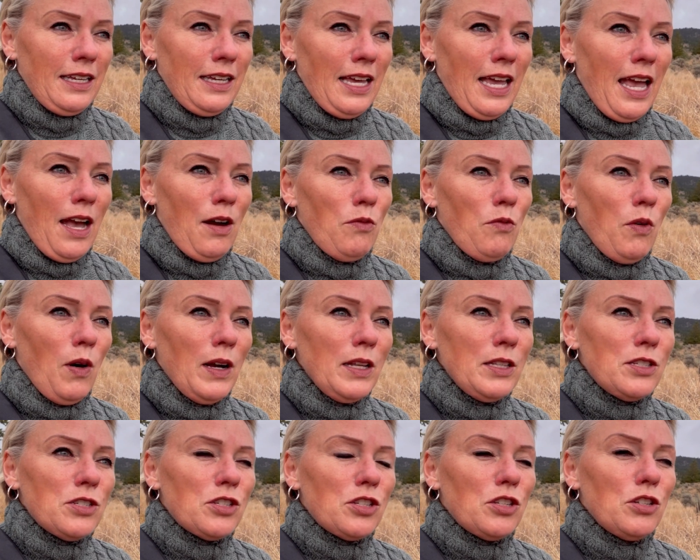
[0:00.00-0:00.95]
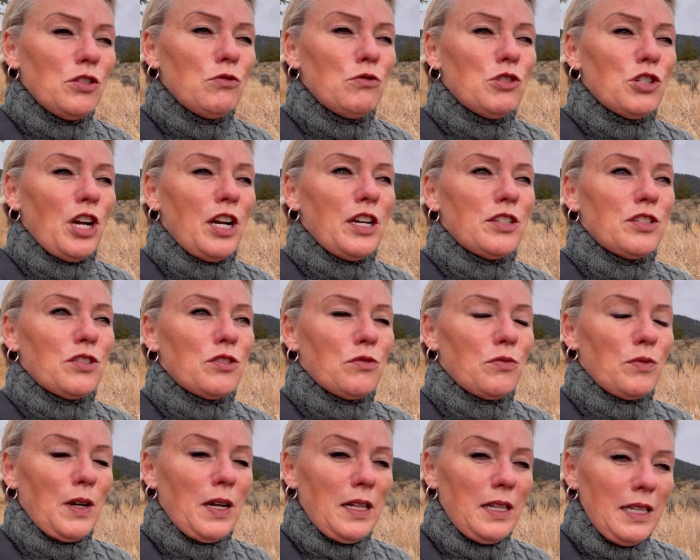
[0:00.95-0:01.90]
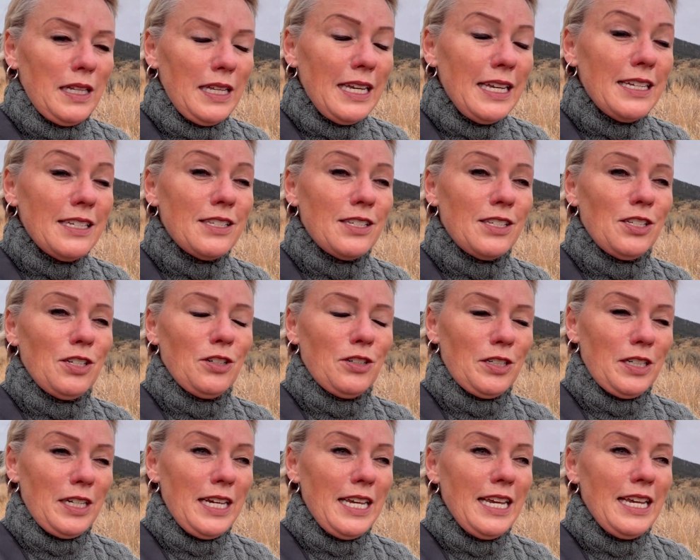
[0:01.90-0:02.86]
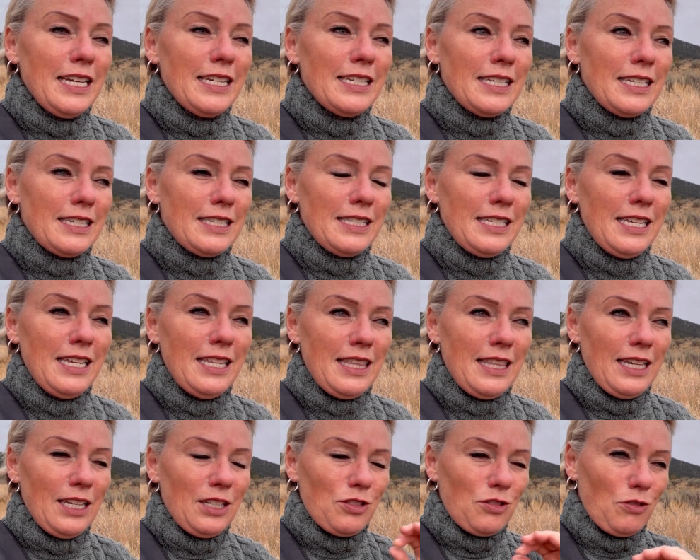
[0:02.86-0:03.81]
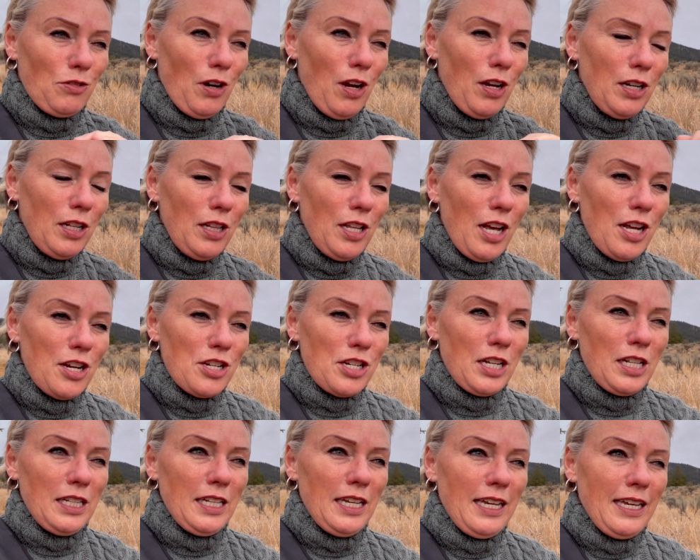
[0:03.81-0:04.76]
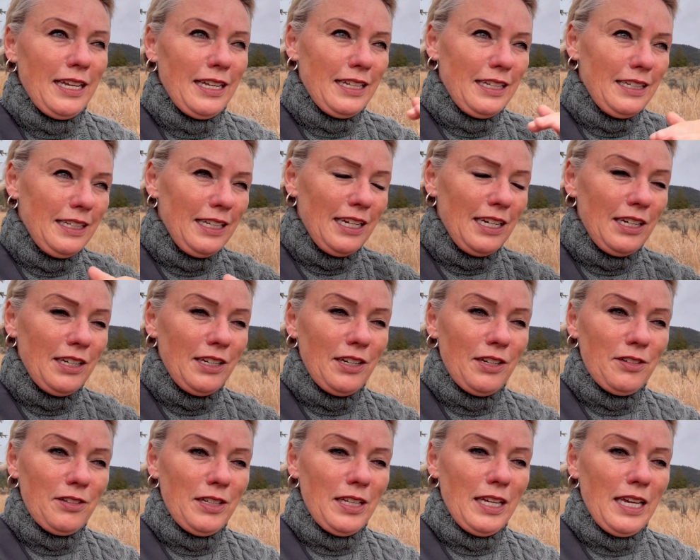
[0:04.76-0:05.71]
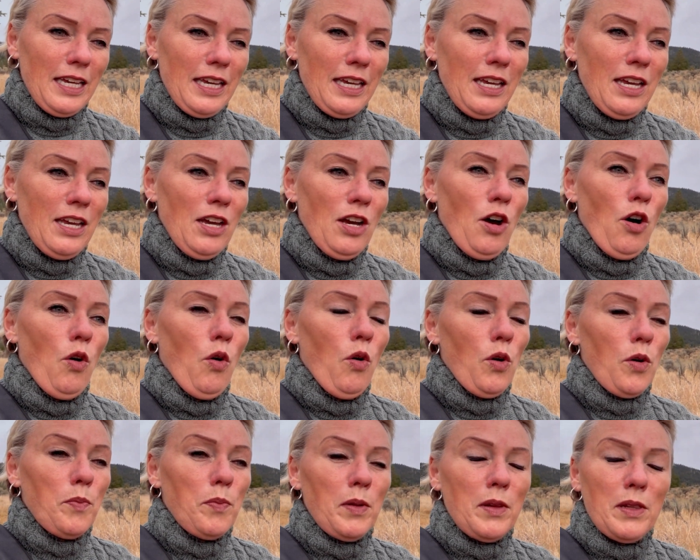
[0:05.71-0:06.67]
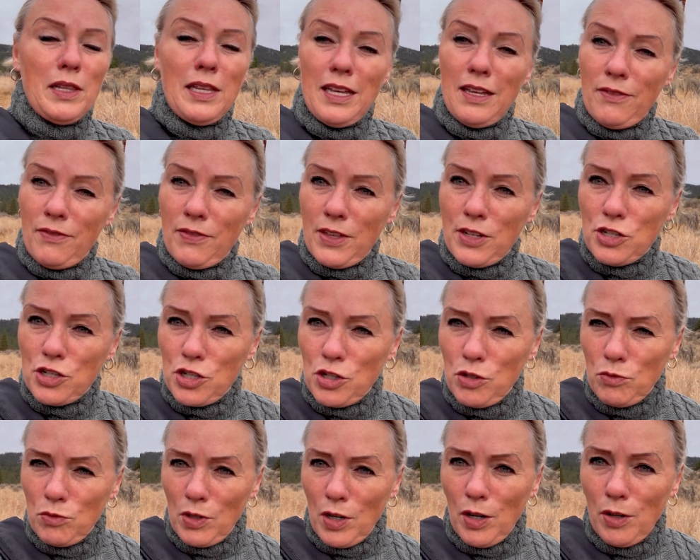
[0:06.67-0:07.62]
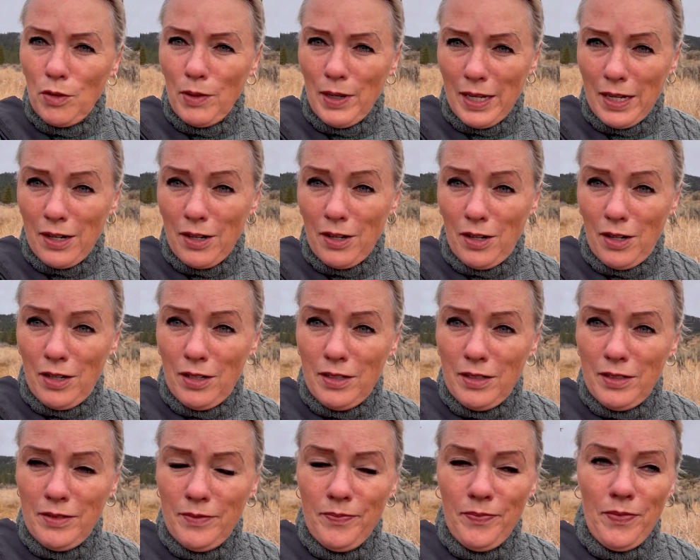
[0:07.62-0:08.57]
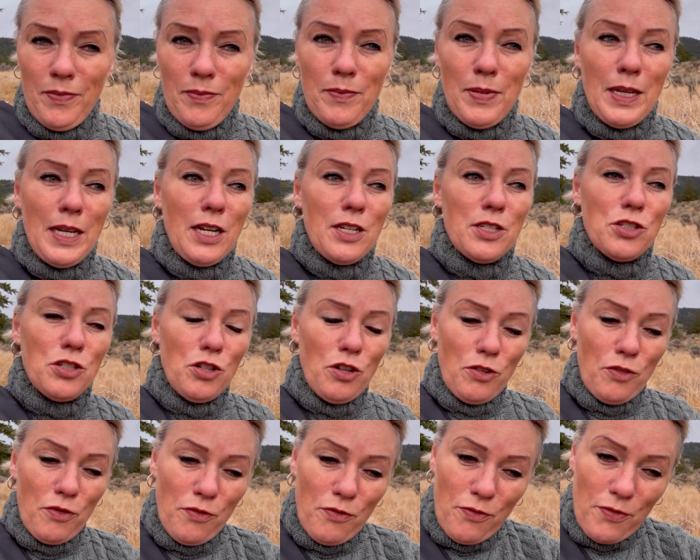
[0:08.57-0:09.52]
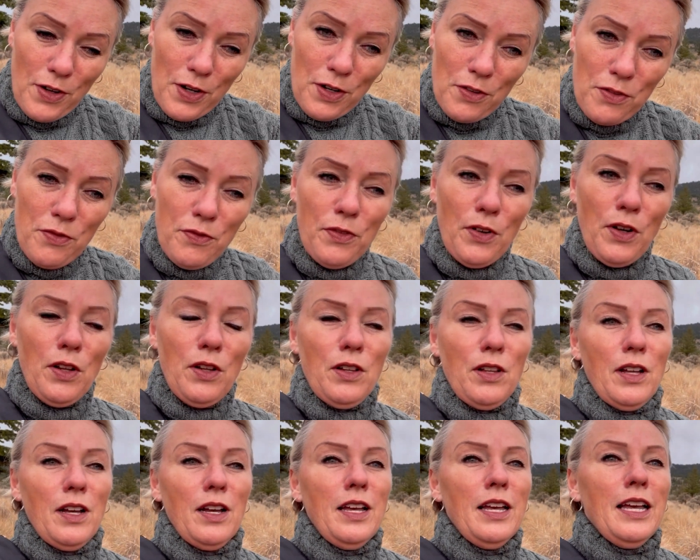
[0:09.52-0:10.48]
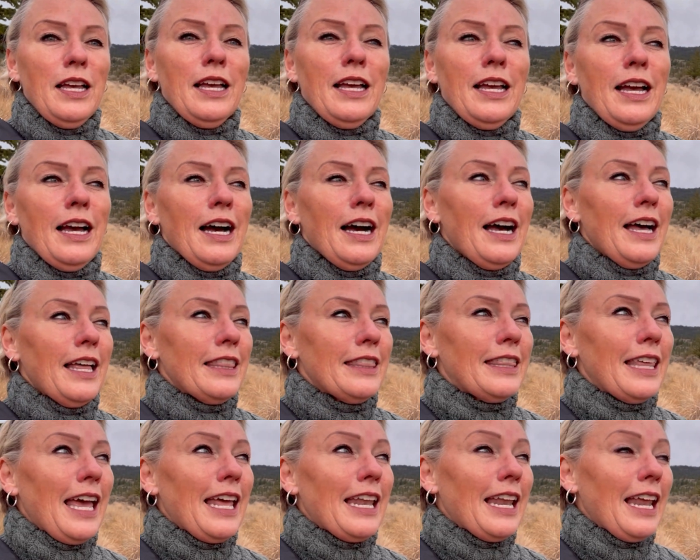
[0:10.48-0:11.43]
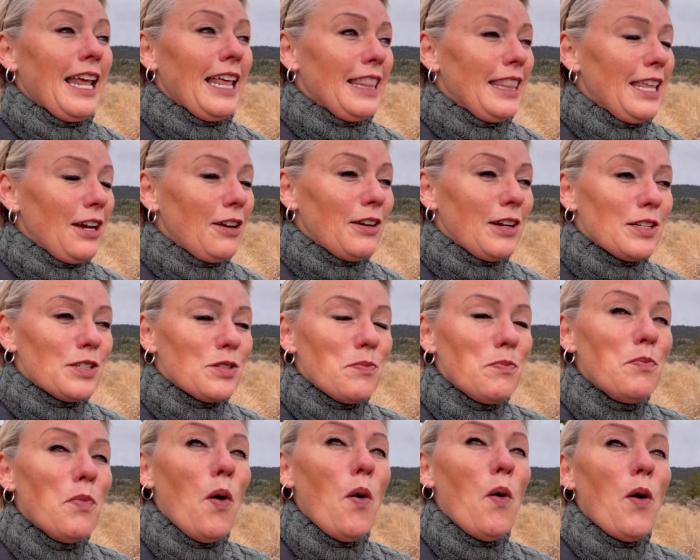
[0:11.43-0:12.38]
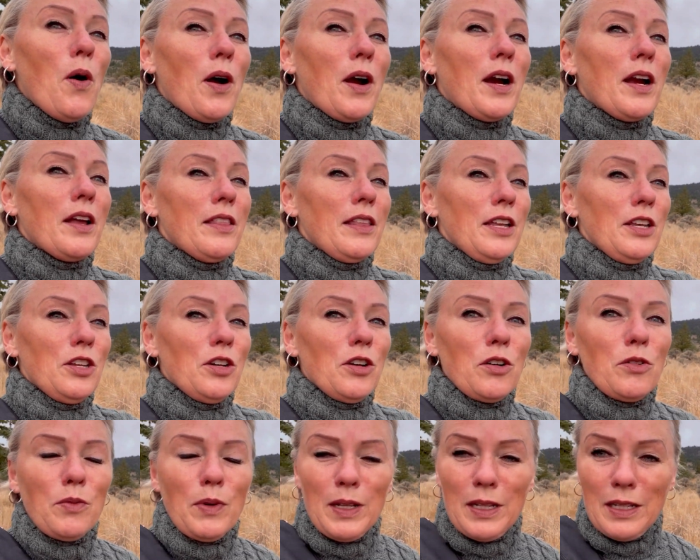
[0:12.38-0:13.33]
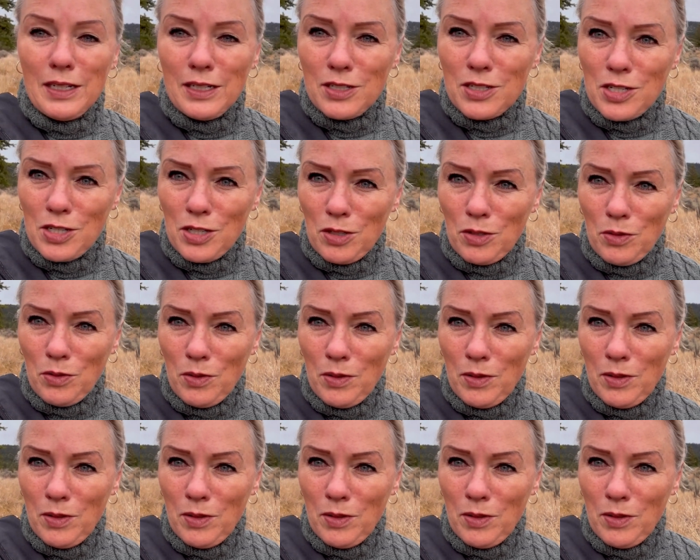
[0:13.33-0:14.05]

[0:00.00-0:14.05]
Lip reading: And once you just release your need to see things chronologically, linearly, or believe that you know it all, because you're fearful that there is more than you're willing to